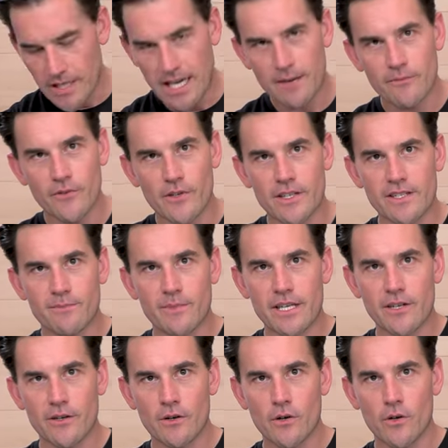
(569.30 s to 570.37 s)
tab for the
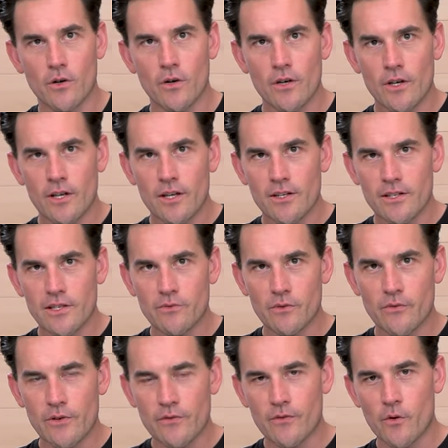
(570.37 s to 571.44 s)
speaker hole. These will
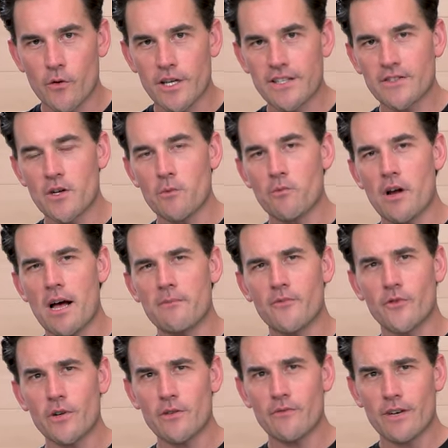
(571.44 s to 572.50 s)
fit 40s, no
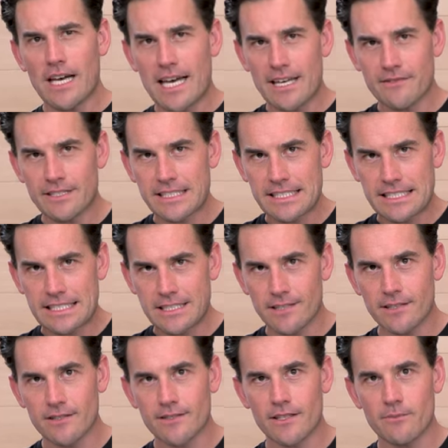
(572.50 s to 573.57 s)
problem. 45s,
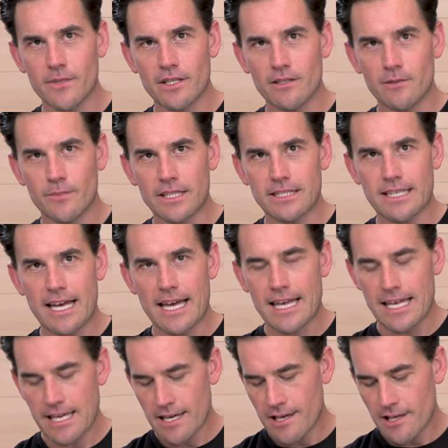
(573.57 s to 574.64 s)
eh, it's gonna be a little bit
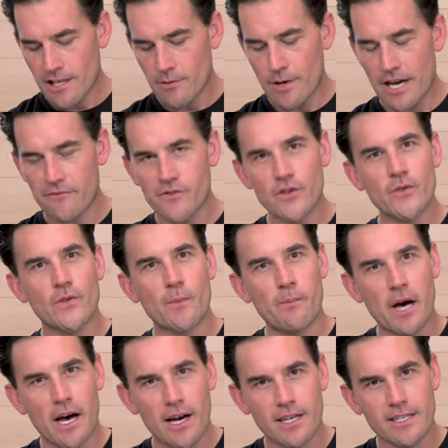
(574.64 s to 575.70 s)
tight. You might have to use a
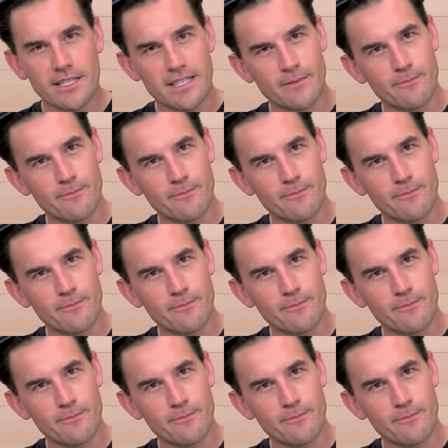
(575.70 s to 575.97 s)
puck to